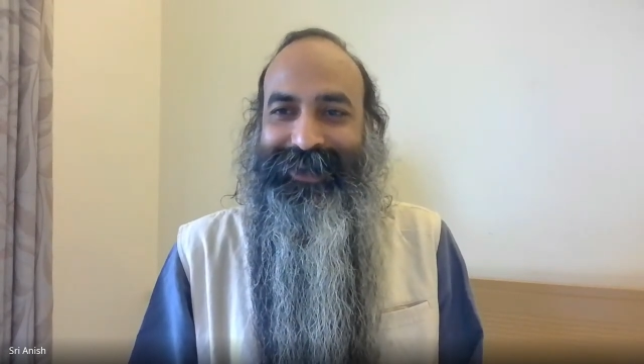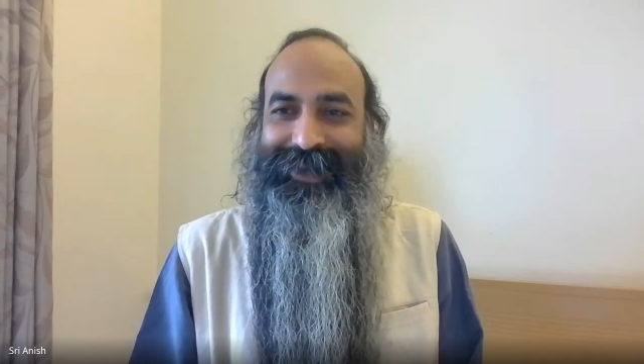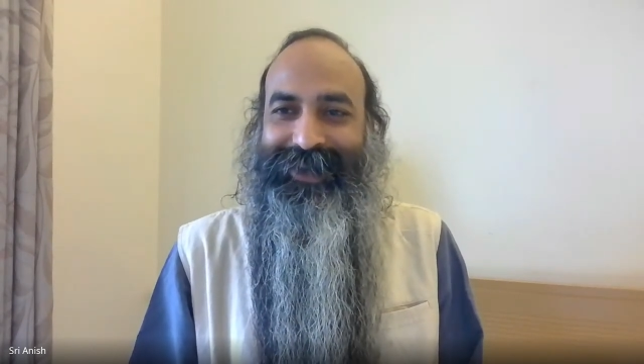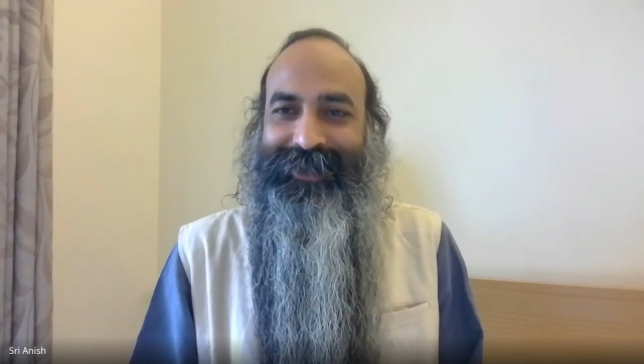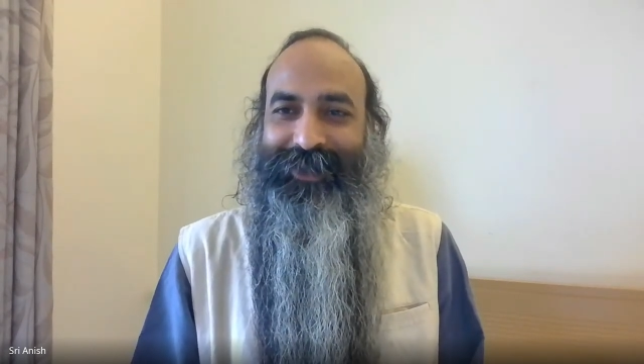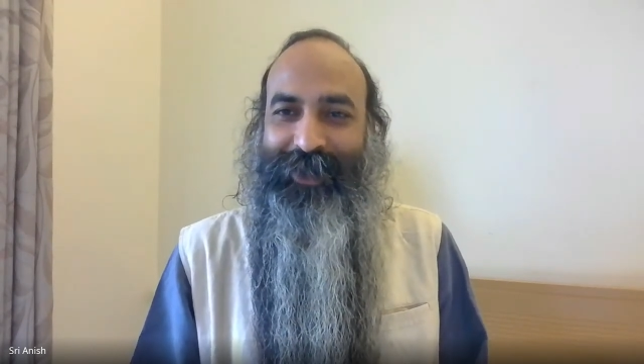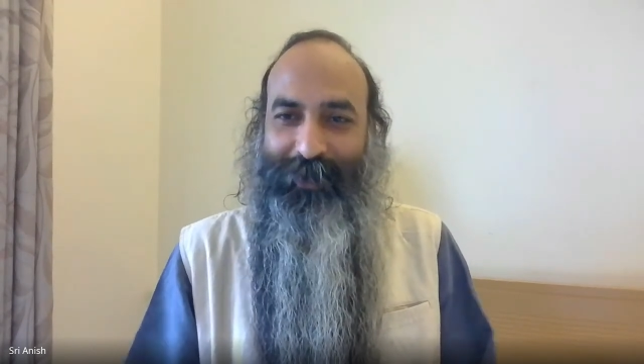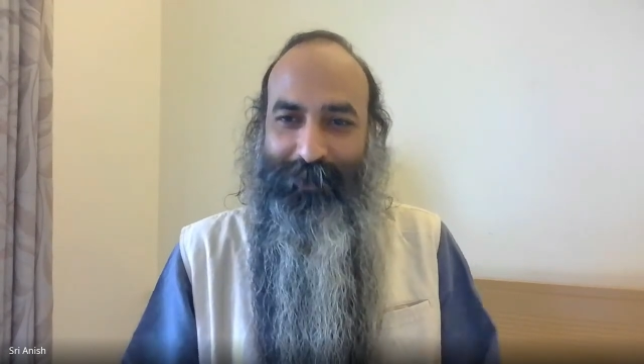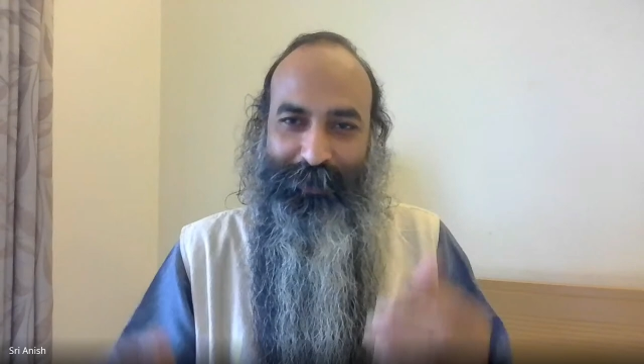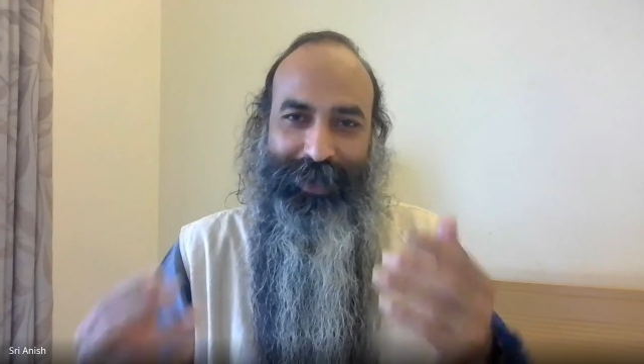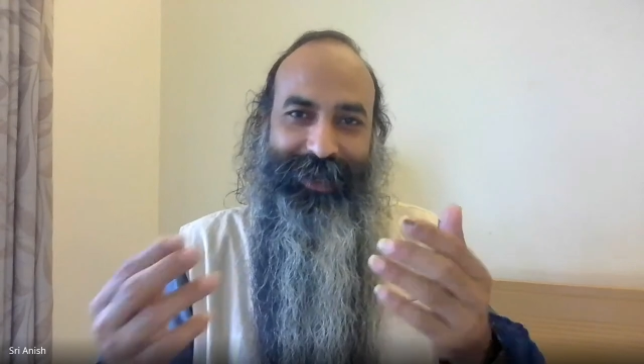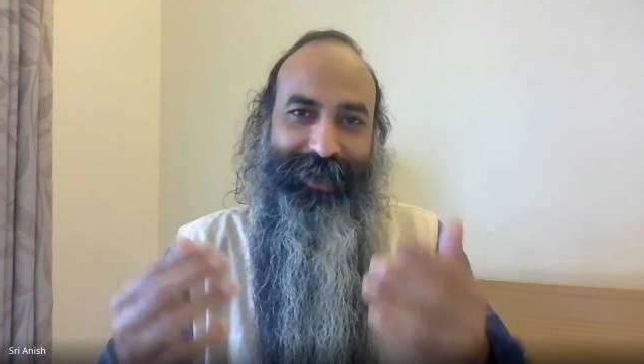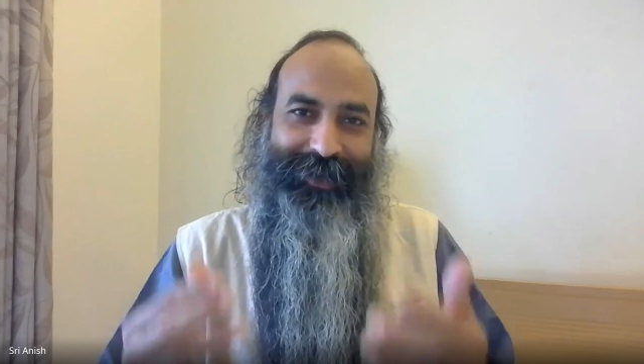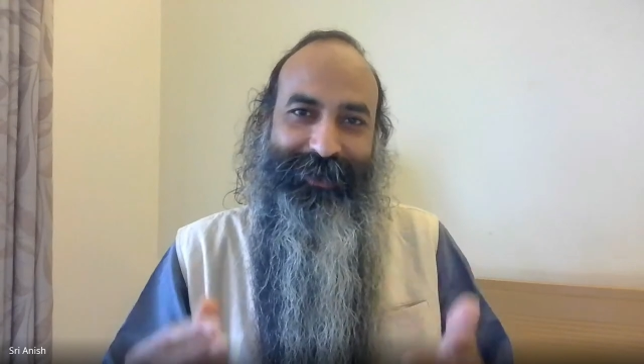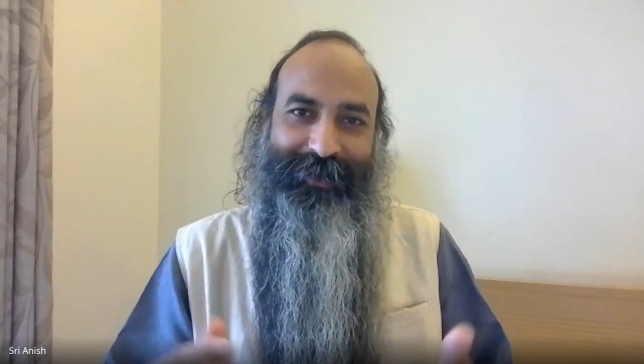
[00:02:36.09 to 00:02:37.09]
and then
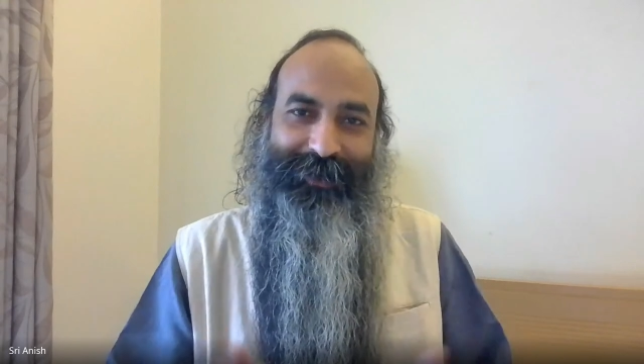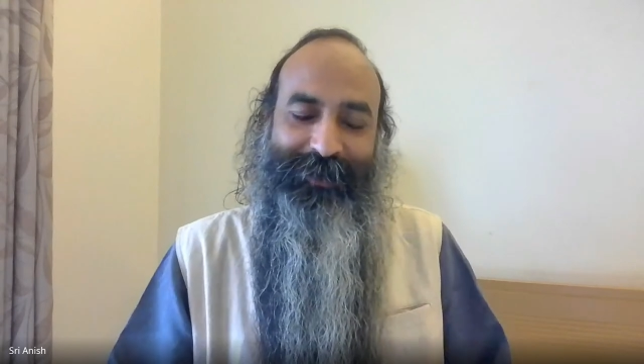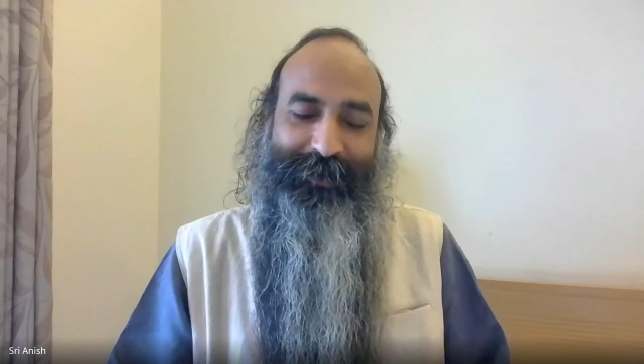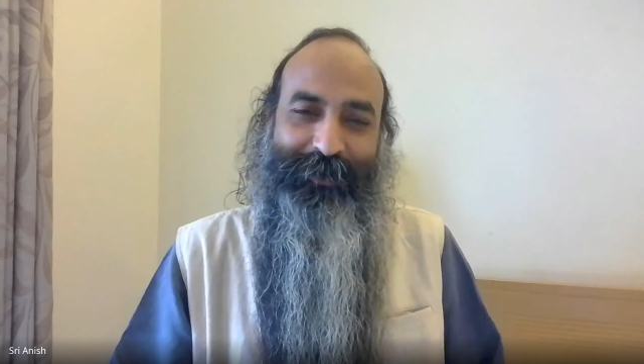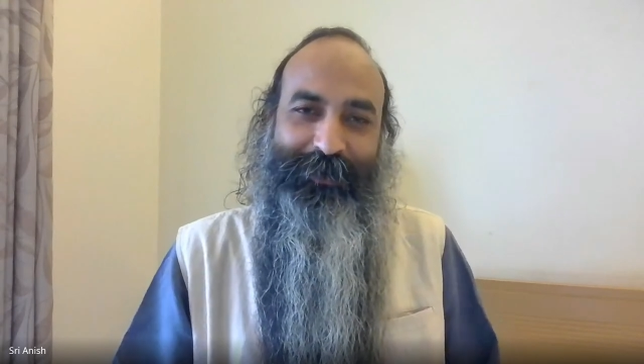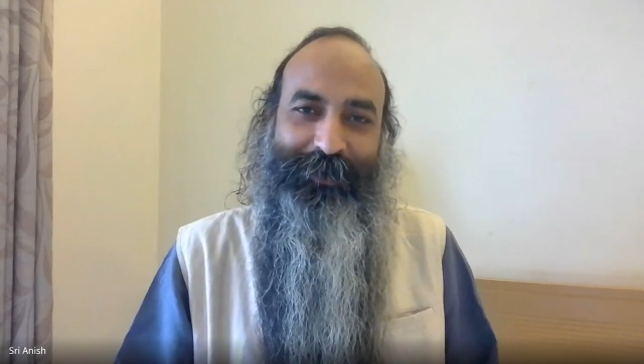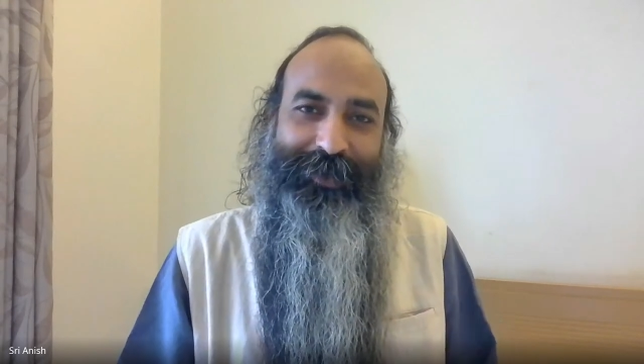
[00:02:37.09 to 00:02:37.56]
we'll enter into